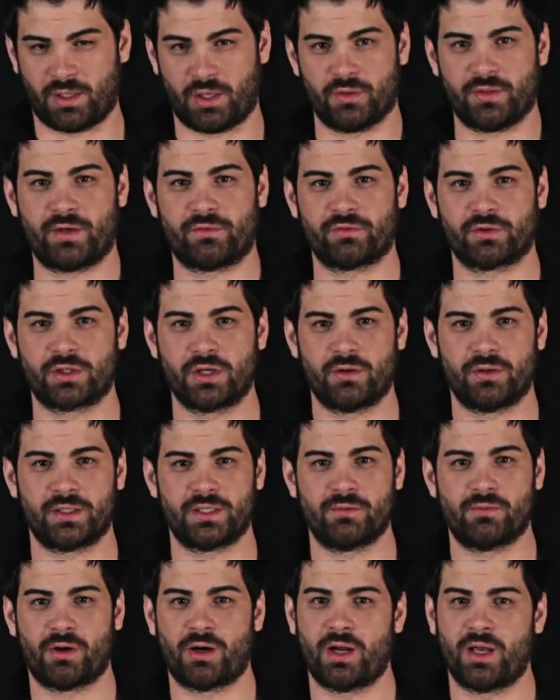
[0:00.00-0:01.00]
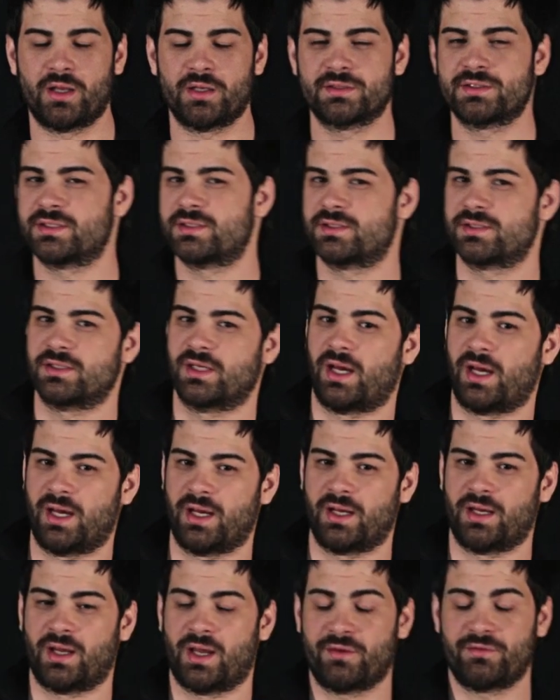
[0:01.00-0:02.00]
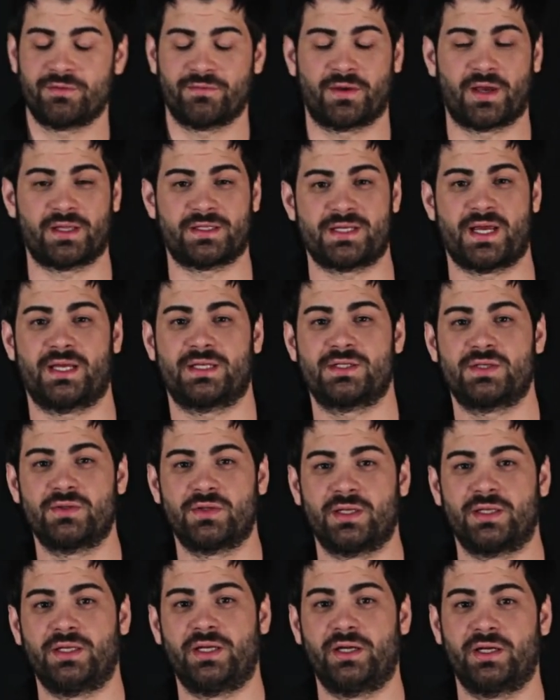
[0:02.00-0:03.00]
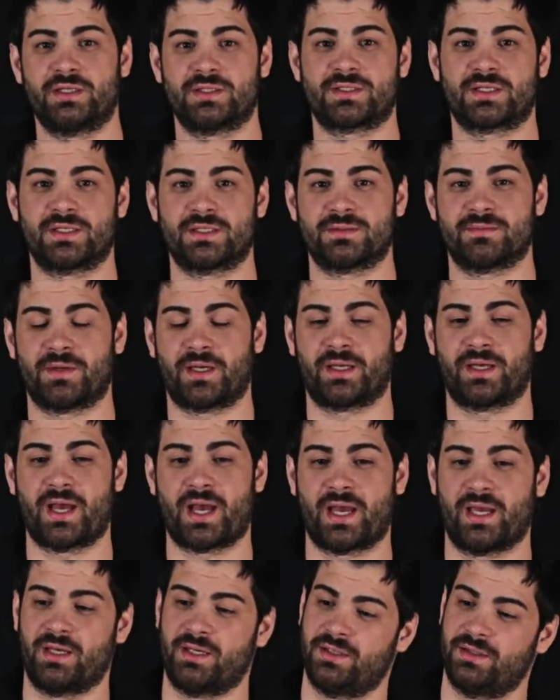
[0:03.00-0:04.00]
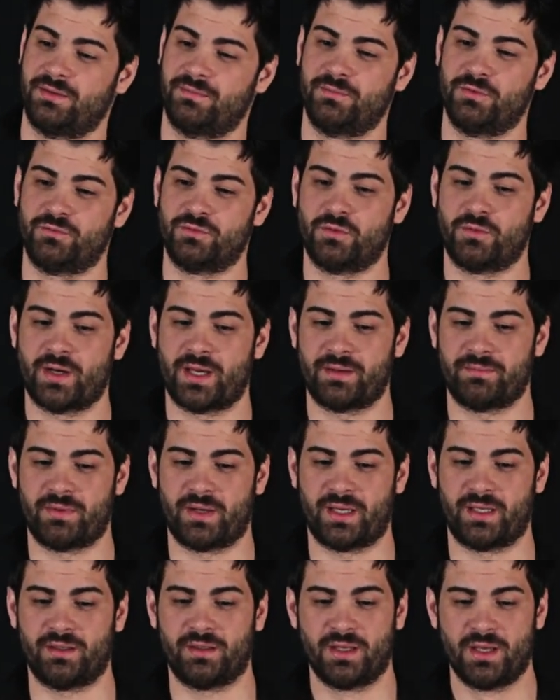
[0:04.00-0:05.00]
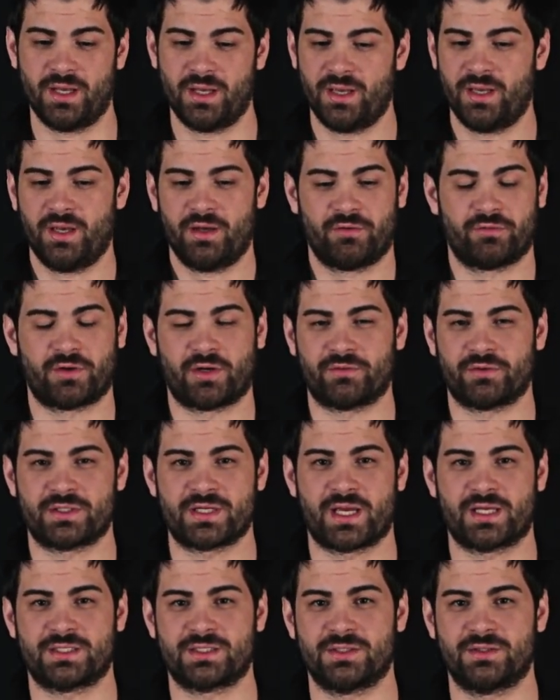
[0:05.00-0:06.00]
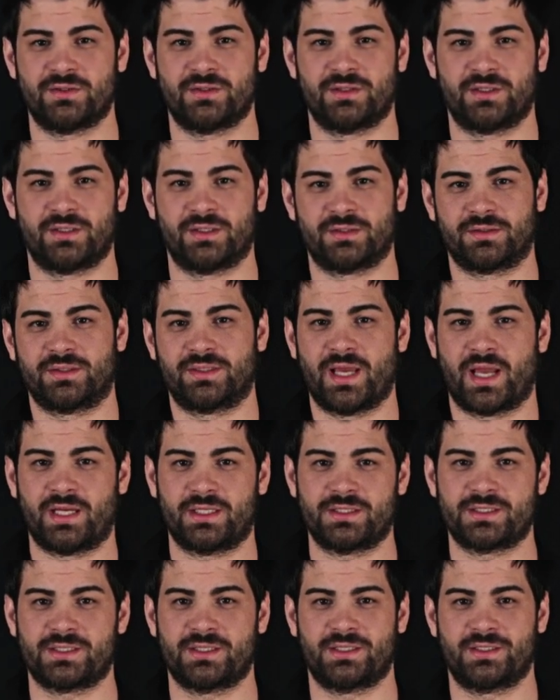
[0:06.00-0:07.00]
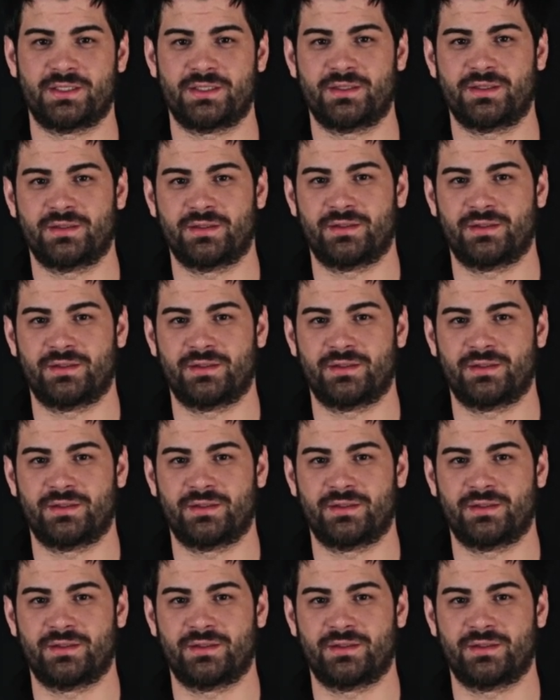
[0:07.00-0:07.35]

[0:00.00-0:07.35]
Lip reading: I'll never go anywhere else. I haven't even got tattooed in years because my guy moved away, but Forever Tattoo, they're gangster,